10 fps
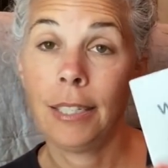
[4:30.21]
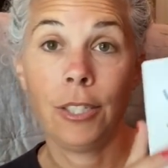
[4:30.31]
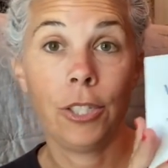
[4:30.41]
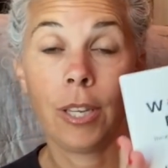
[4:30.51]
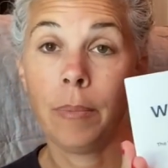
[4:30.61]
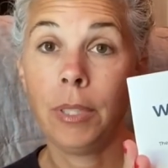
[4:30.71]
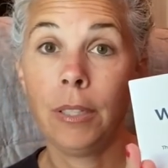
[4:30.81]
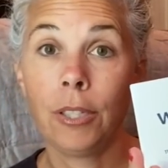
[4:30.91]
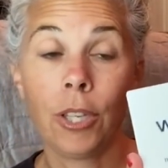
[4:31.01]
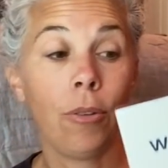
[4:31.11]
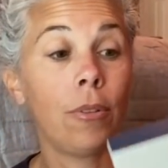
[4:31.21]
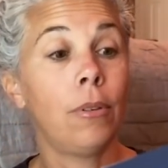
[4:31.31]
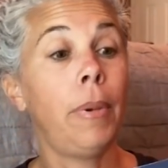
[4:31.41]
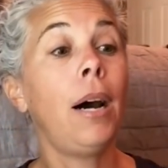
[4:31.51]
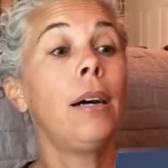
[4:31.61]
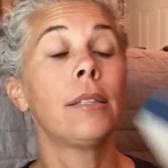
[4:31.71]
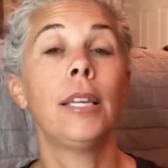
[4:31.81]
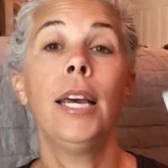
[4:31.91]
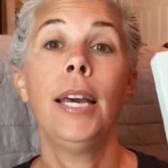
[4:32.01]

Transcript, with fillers: It just comes in this cute little box,